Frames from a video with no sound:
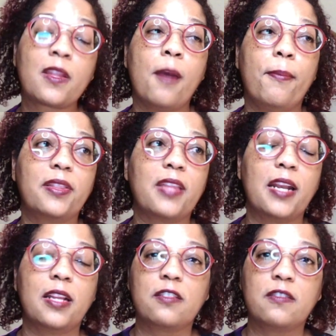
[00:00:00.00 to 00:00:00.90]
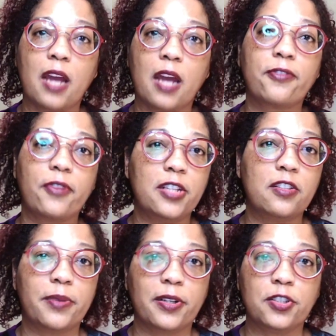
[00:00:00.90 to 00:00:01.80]
but that it's not afraid to
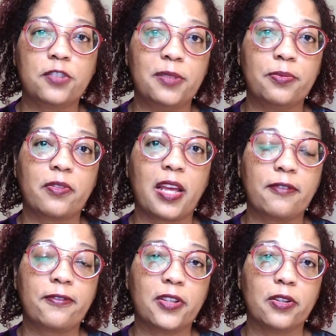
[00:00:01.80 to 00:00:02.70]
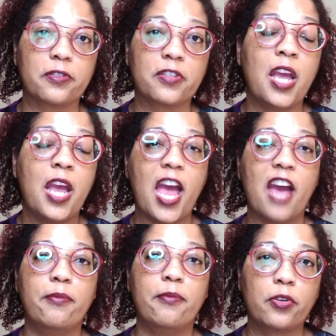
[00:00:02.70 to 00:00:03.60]
punish people that it feels have
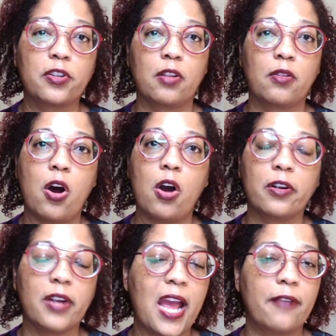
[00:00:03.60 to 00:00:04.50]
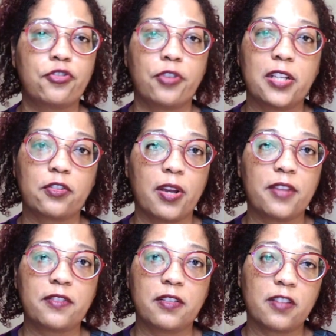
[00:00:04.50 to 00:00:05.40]
broken the law or have
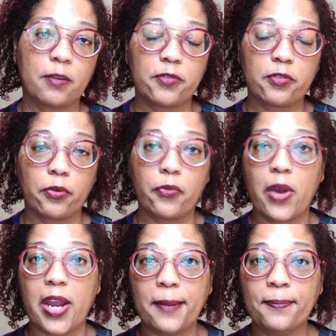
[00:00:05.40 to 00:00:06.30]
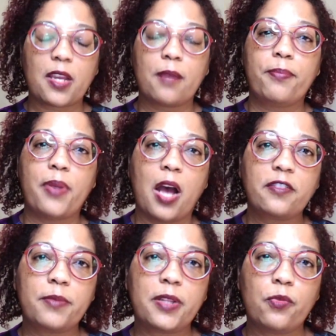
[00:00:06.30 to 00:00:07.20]
transgressed in some sort of way.
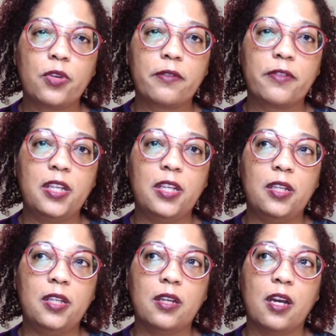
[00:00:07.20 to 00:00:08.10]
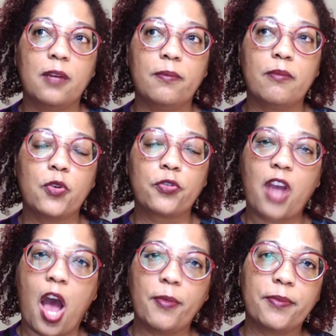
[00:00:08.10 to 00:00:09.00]
Possibly one of the most
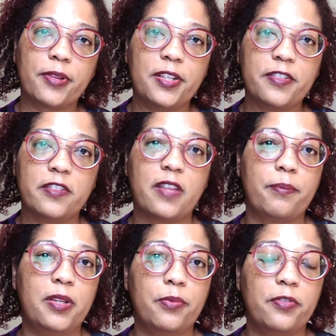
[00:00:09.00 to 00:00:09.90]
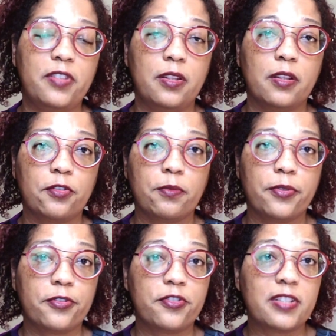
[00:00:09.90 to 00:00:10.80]
common places that people see
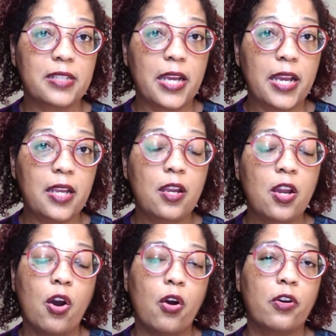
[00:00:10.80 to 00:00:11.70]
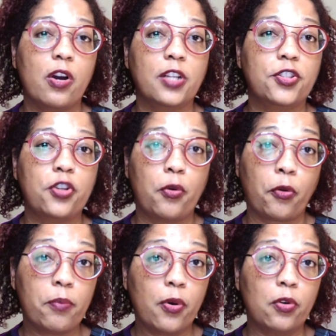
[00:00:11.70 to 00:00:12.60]
Thunderbirds today are on totem
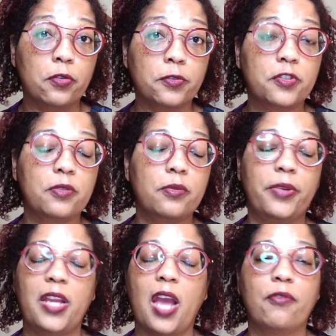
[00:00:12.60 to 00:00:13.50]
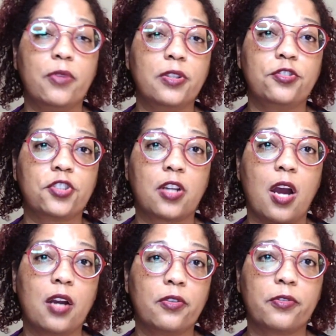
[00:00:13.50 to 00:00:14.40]
poles. We have one in
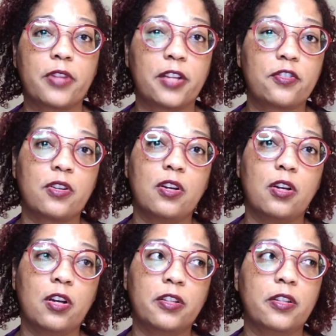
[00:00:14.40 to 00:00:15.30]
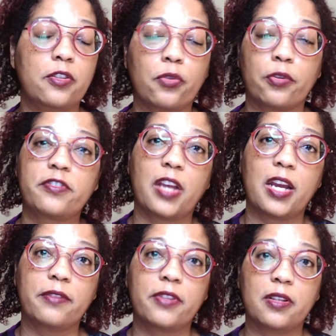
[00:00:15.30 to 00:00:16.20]
Chicago that's on the north side
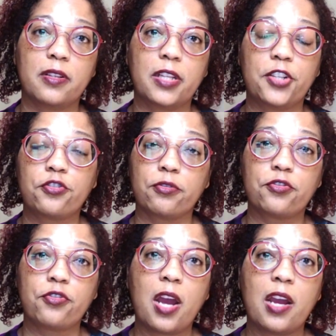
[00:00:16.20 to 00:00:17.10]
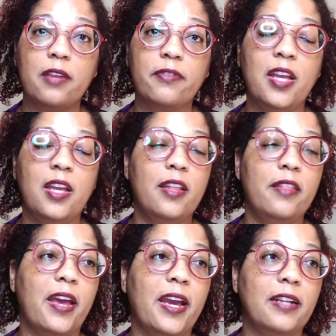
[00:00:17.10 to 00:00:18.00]
of the Lakeshore Drive,
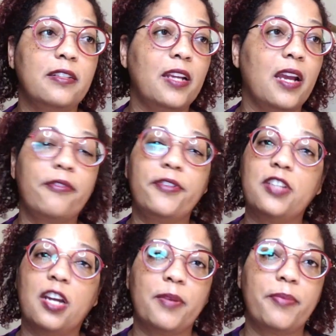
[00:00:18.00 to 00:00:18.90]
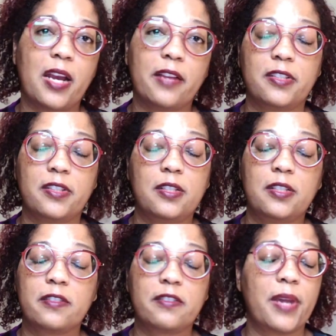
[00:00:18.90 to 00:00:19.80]
that every time I pass it, it
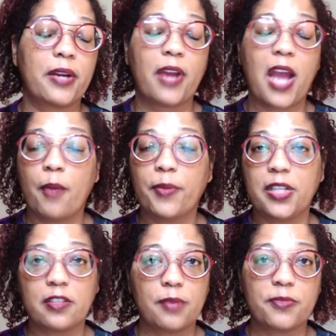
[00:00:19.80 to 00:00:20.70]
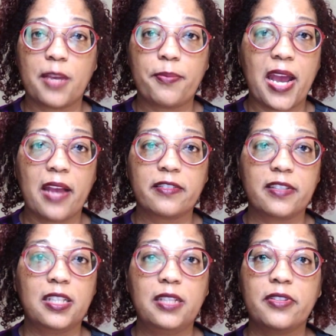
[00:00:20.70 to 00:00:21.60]
doesn't matter how many times I pass it,
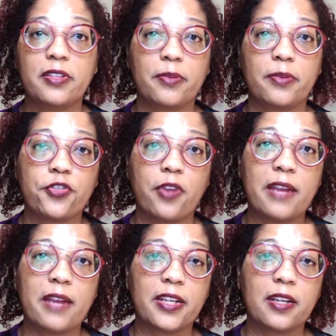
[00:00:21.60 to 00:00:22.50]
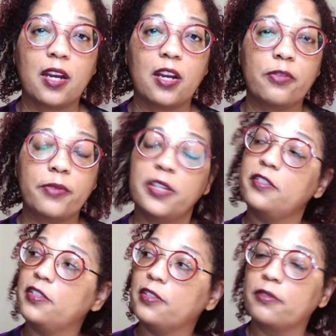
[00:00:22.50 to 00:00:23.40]
even if I'm driving, I always,
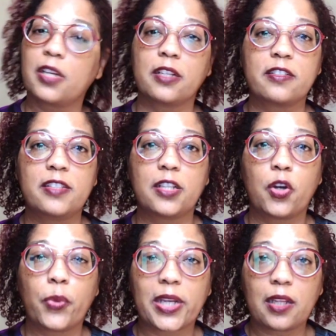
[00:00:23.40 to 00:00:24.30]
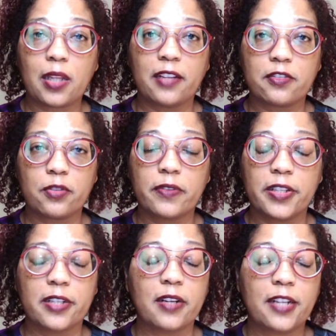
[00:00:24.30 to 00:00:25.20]
kind of sneak a quick glance over
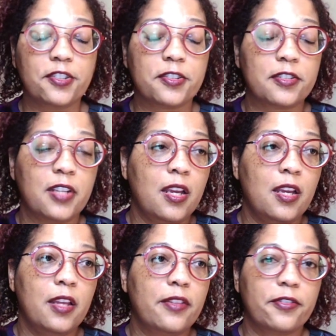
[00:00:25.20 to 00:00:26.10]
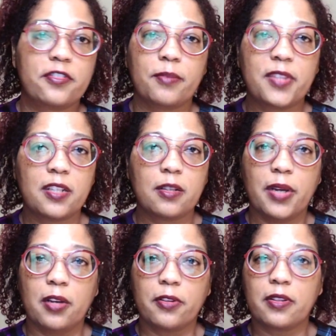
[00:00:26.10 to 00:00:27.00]
there. I just There's something
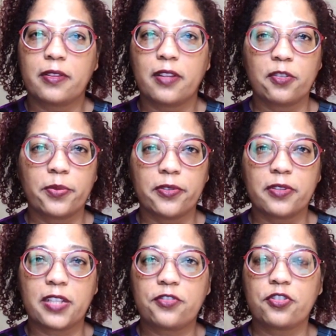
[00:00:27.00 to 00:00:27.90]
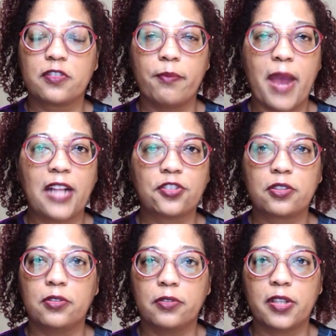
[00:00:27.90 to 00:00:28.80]
about the Thunderbird that's just
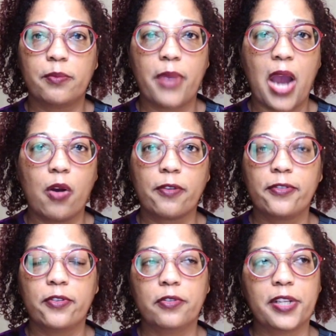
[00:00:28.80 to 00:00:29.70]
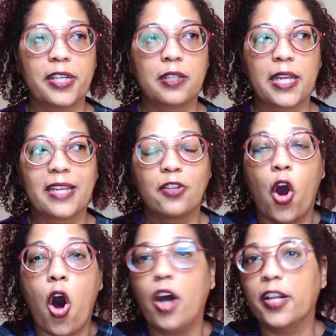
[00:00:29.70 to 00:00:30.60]
magical and powerful and
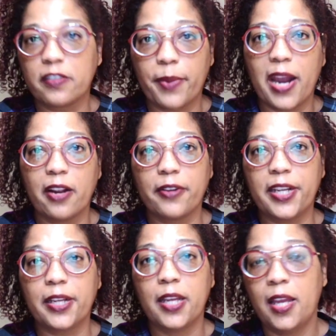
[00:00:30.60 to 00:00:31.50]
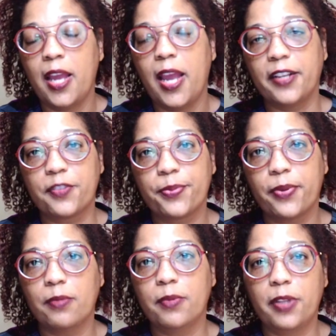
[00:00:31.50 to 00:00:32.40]
awe-inspiring, and it's
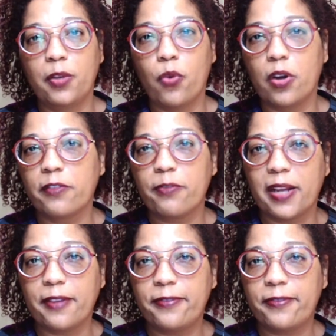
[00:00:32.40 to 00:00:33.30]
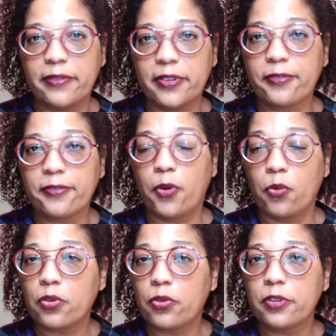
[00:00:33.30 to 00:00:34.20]
probably one of my favorite
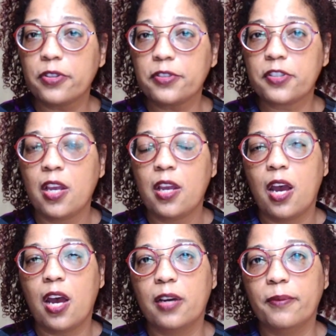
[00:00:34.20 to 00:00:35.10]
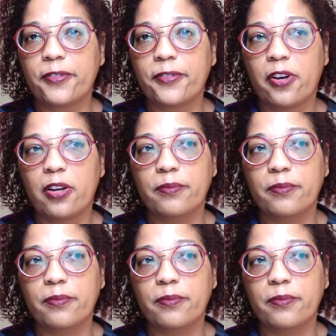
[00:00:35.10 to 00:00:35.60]
folklores from